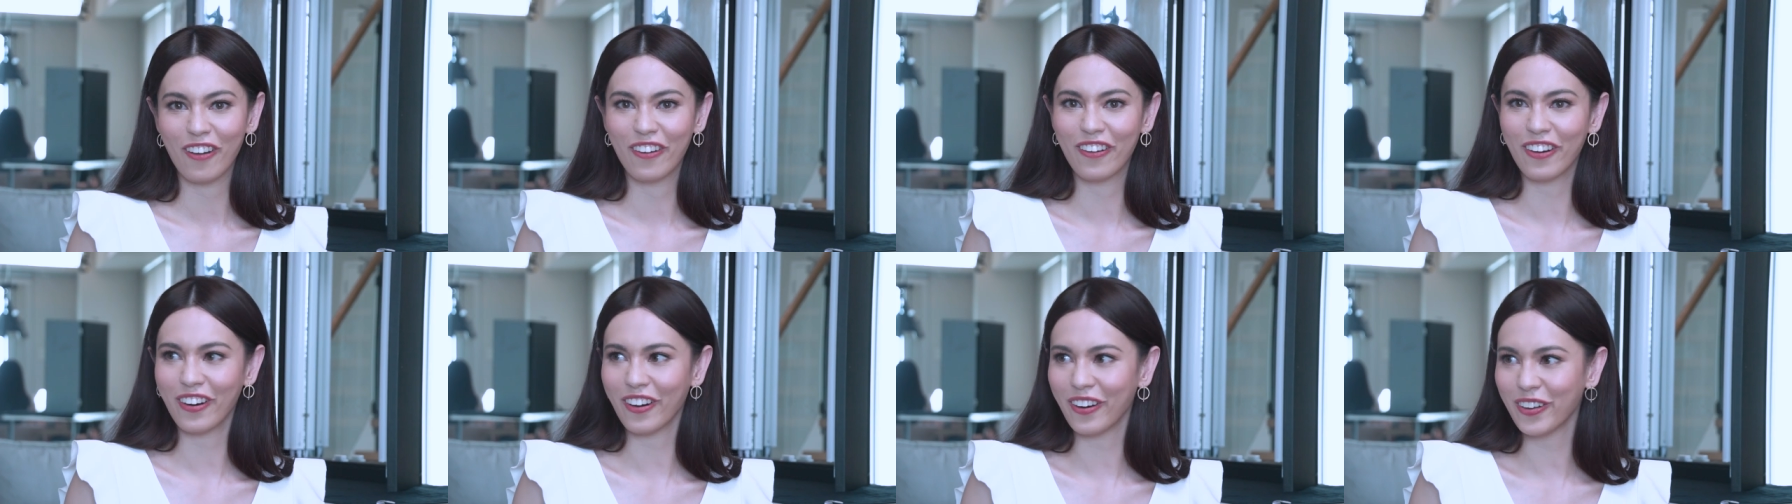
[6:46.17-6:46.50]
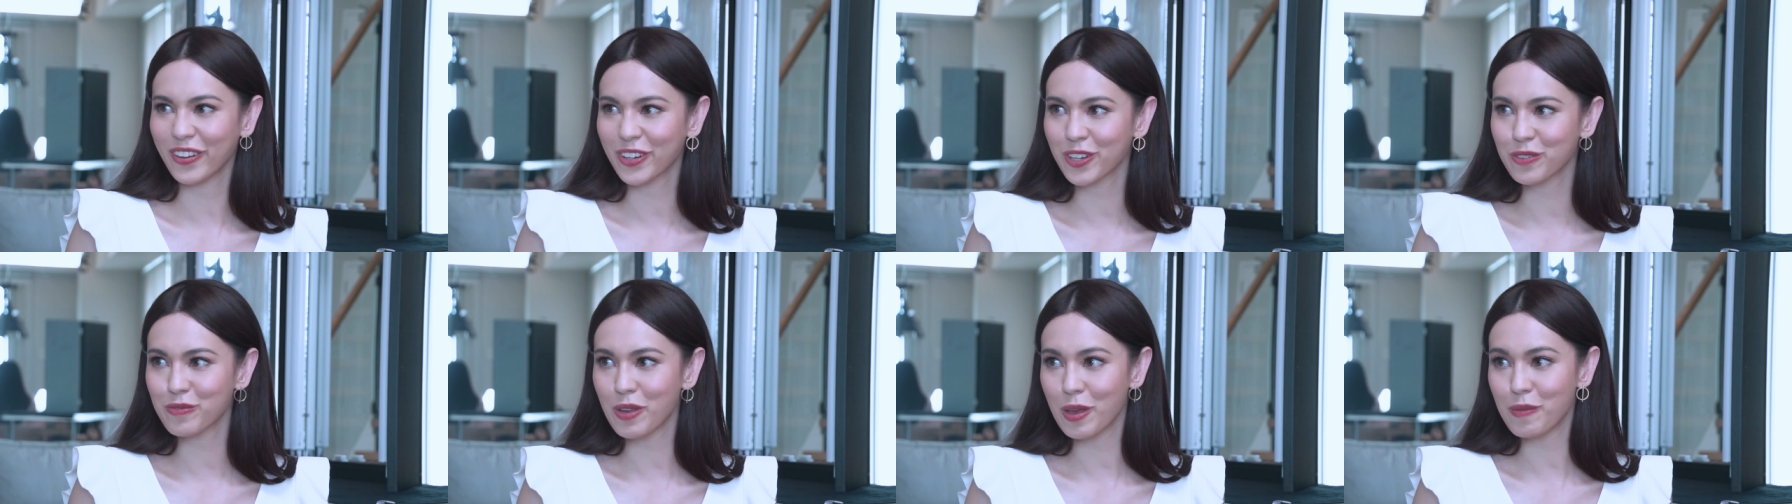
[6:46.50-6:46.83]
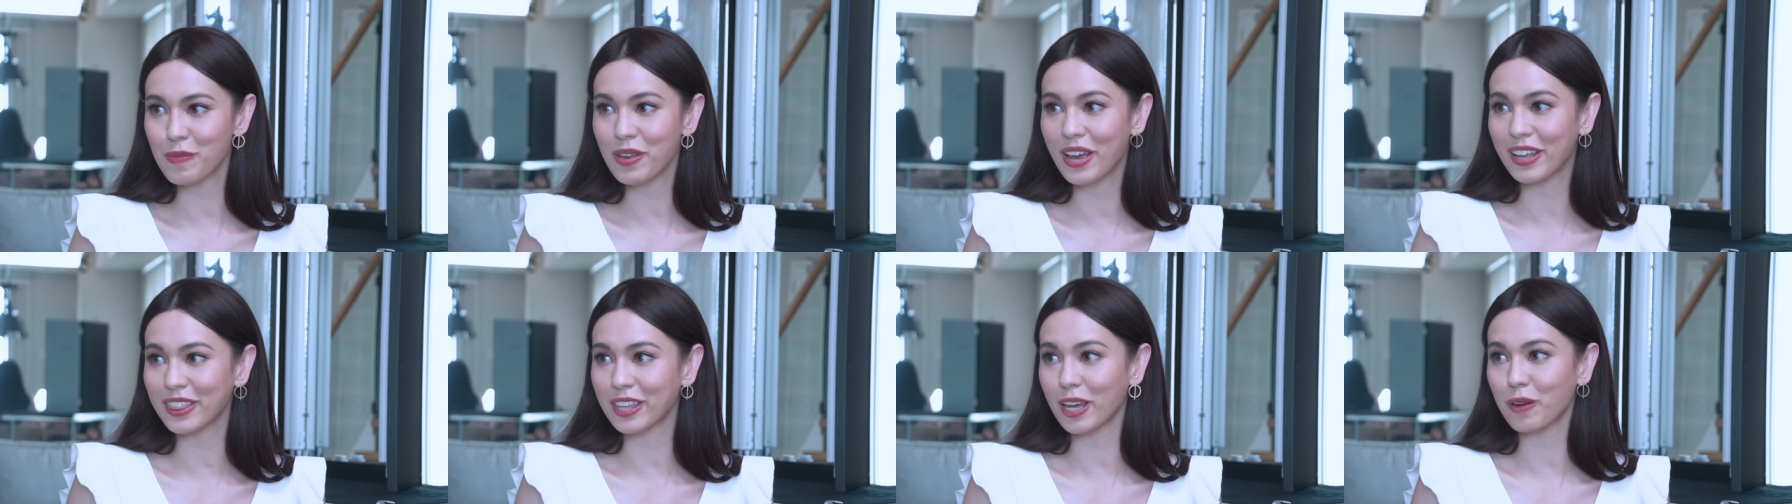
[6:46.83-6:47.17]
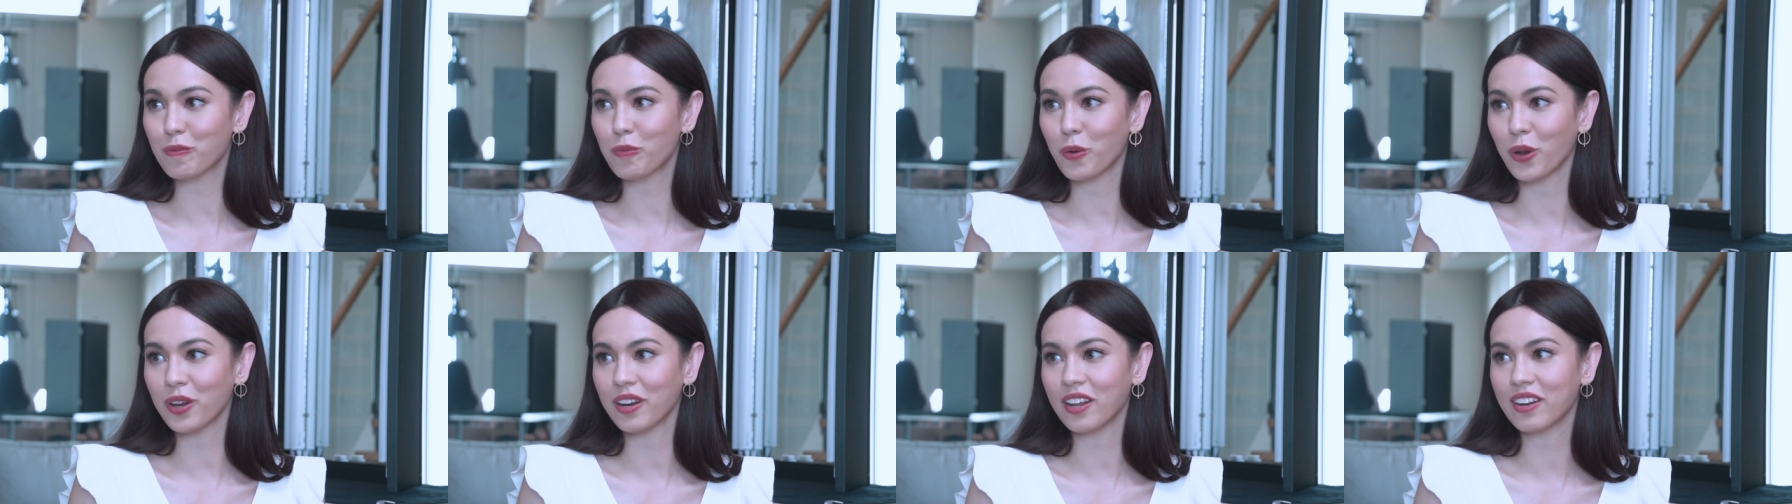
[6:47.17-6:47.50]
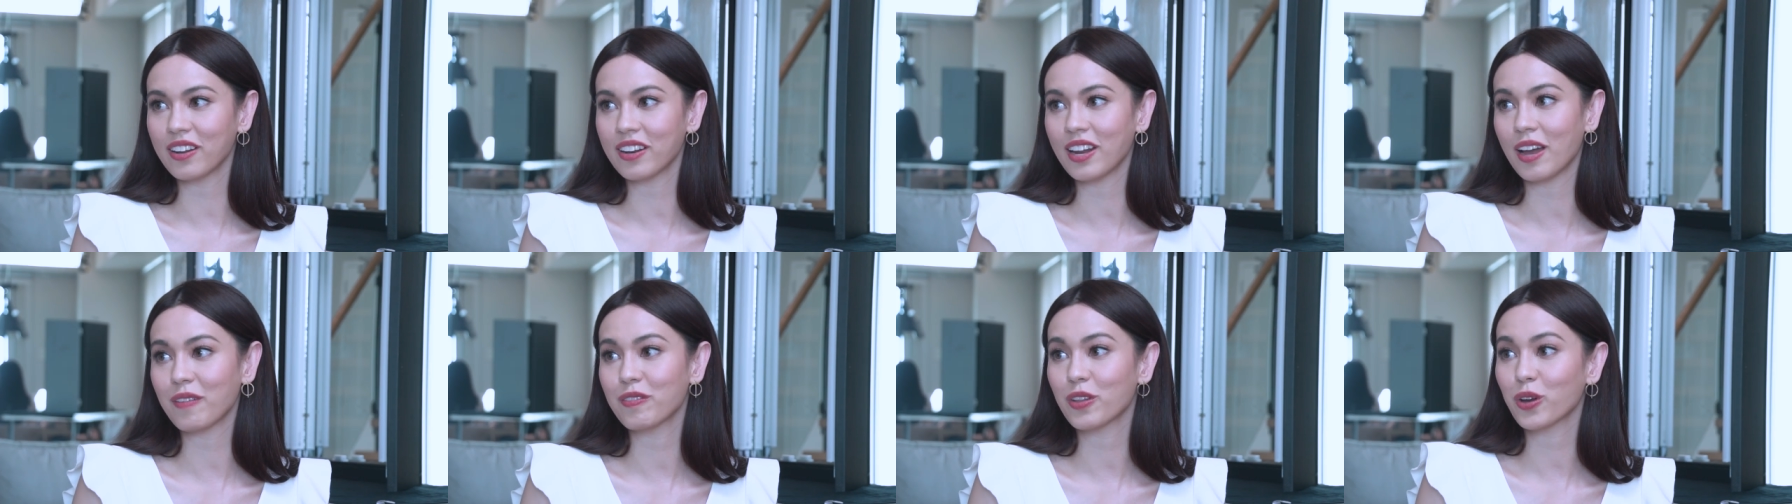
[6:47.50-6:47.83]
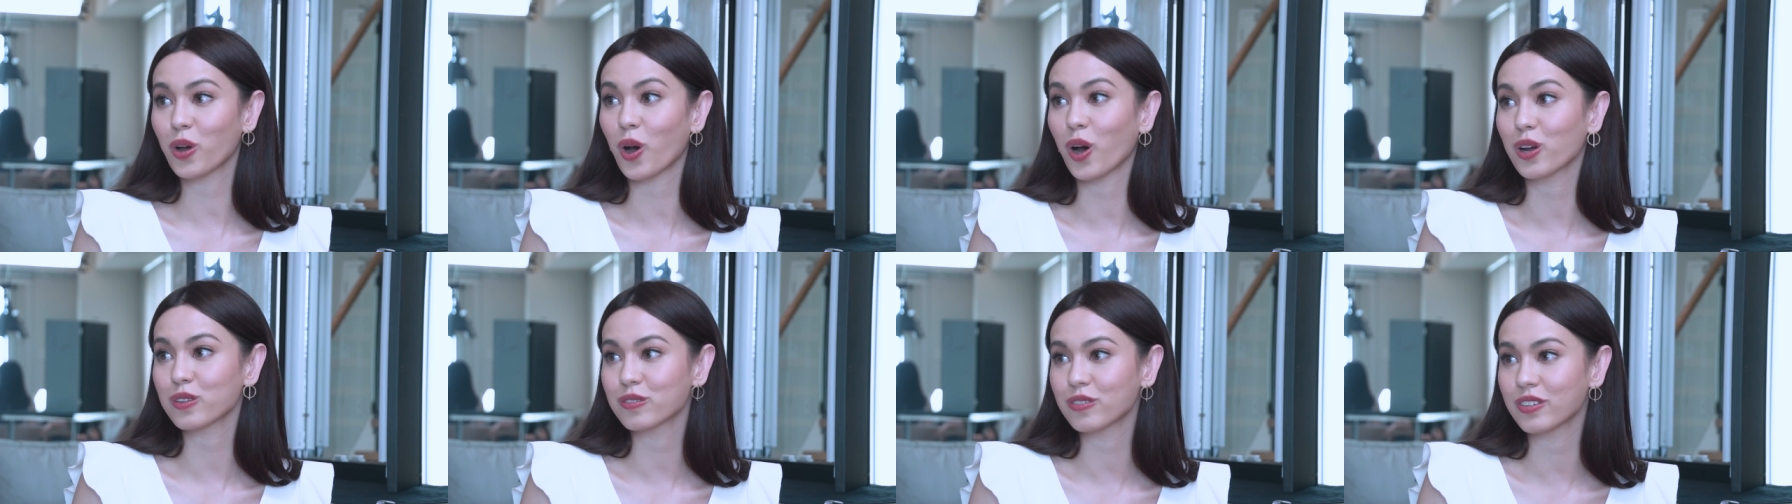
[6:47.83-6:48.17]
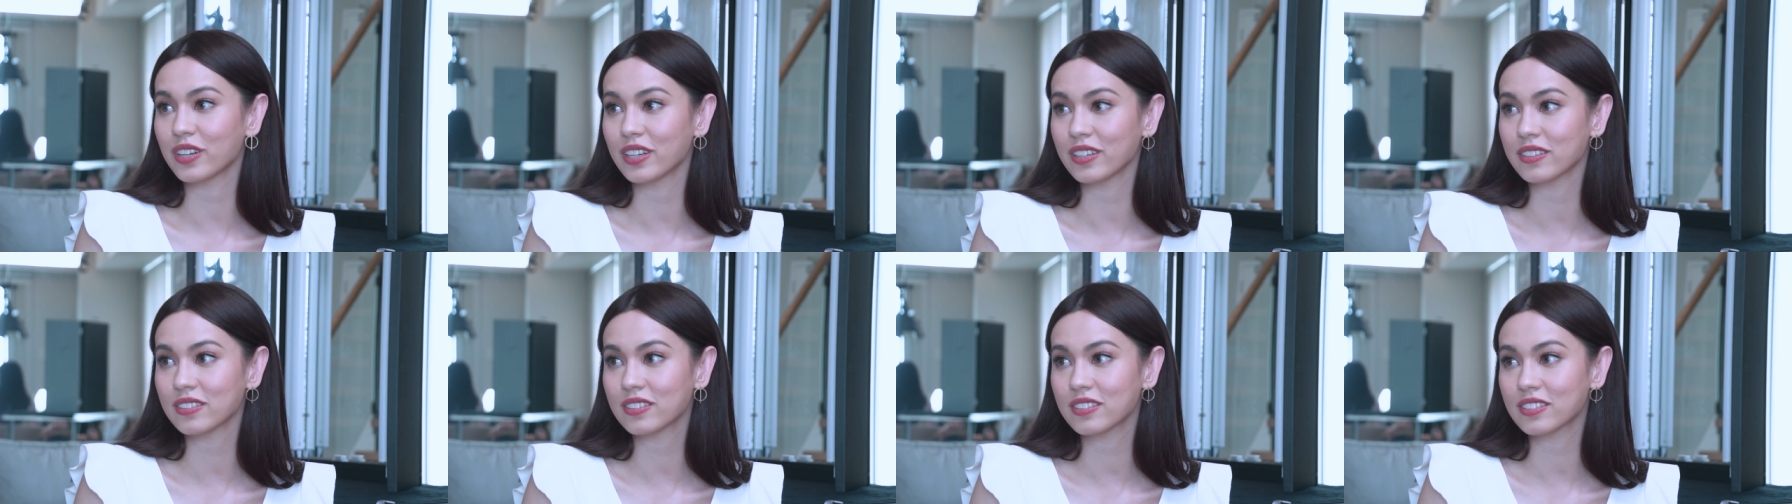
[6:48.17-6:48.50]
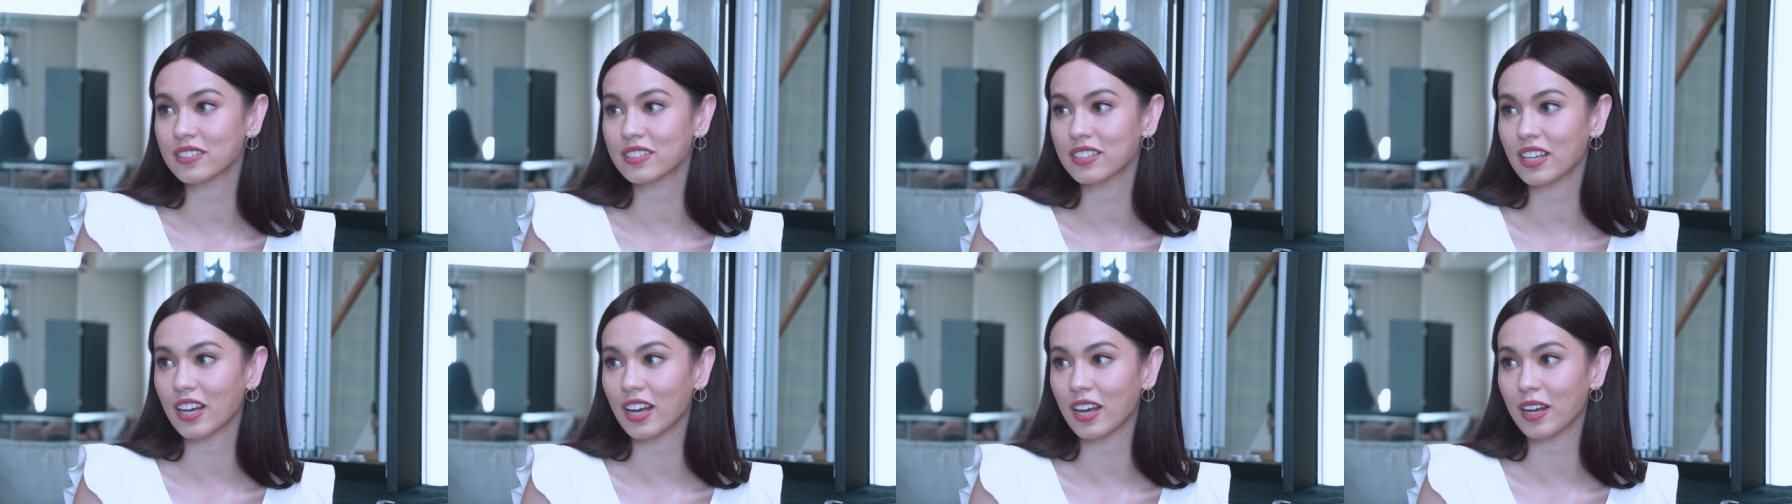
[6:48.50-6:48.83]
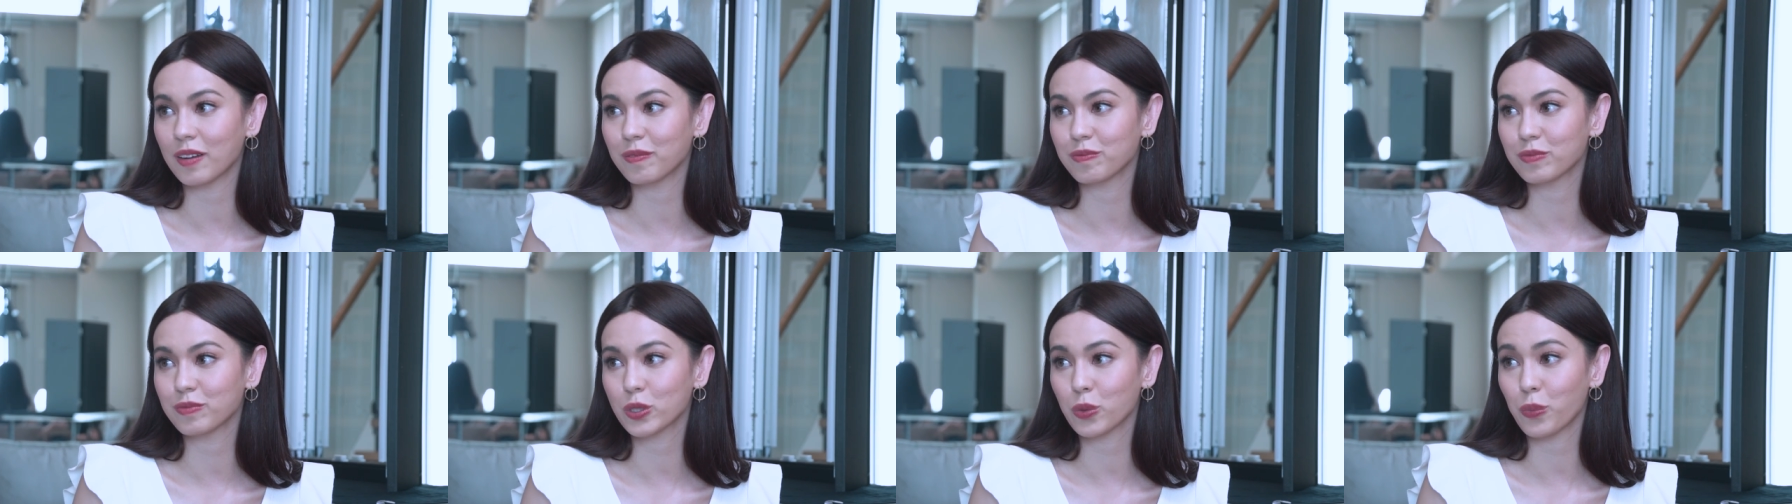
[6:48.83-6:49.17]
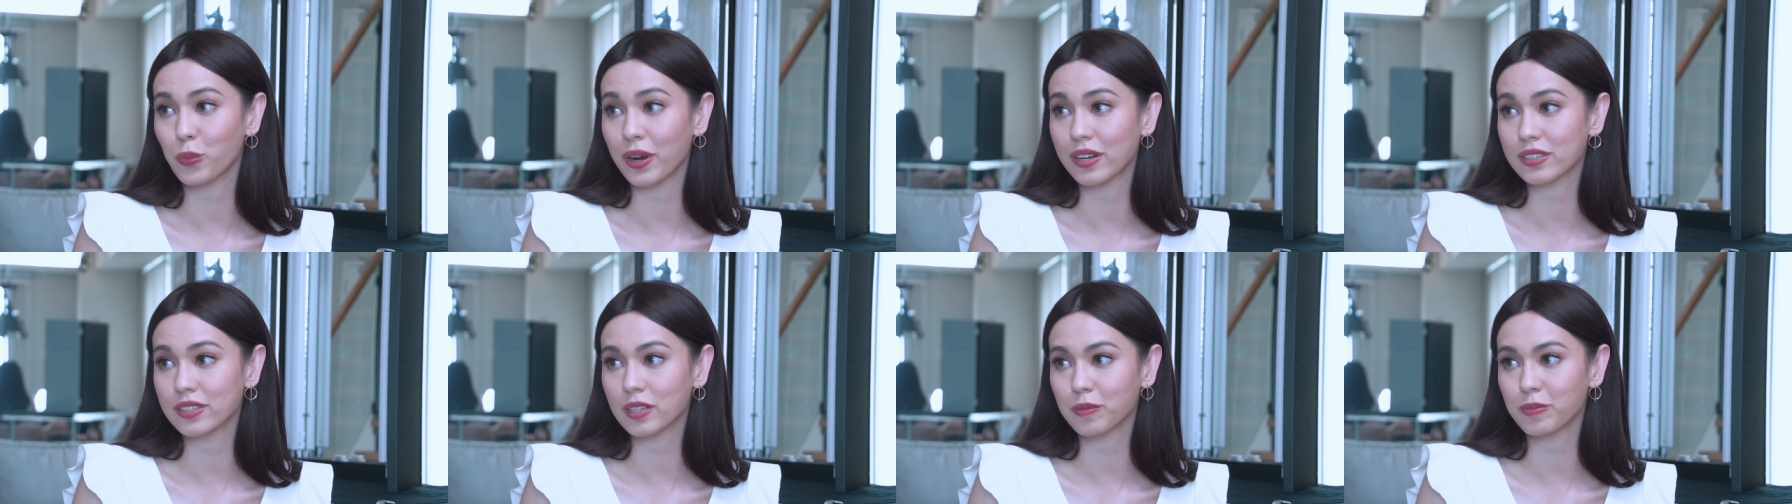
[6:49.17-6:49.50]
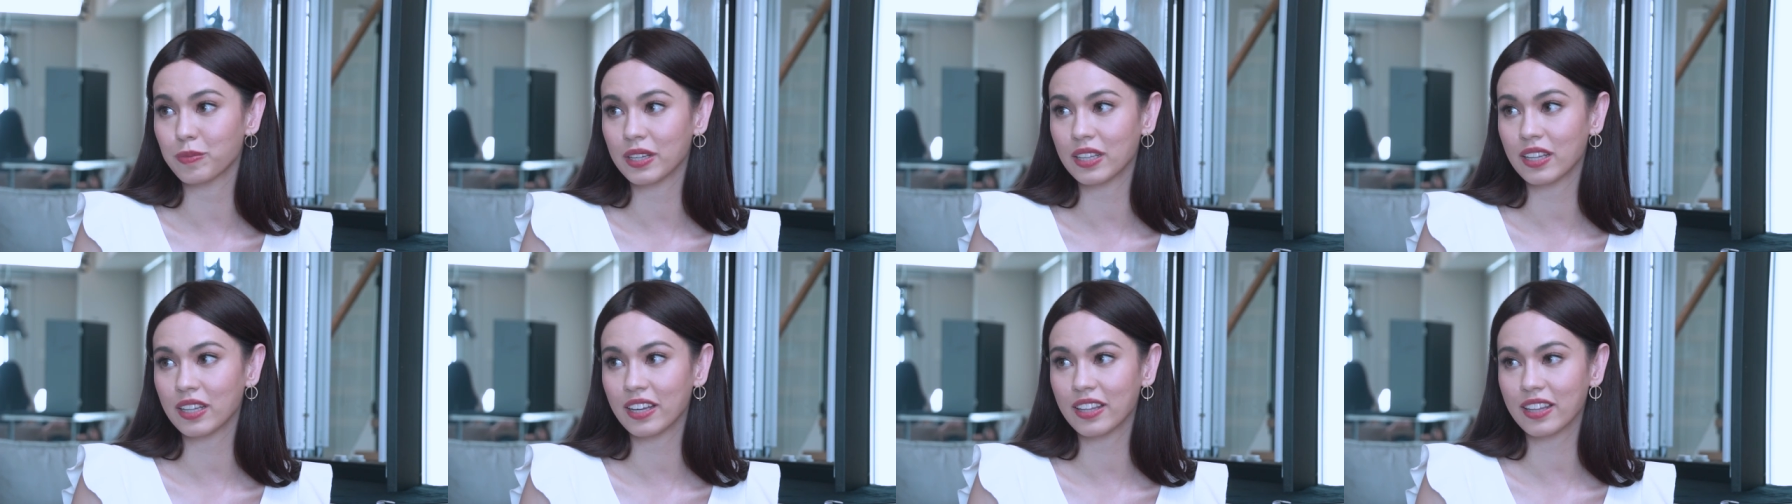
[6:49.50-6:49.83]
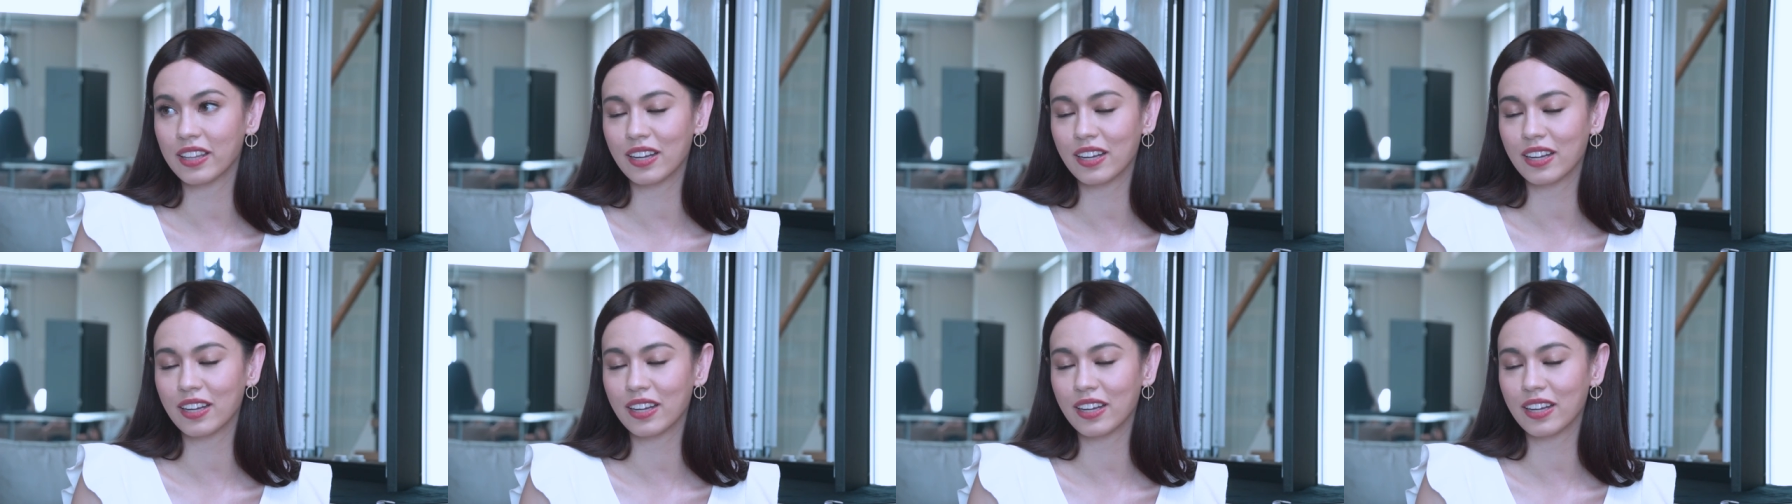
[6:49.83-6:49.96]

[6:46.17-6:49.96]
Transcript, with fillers: girl, or maybe at that point I didn't have the confidence um, to wear something like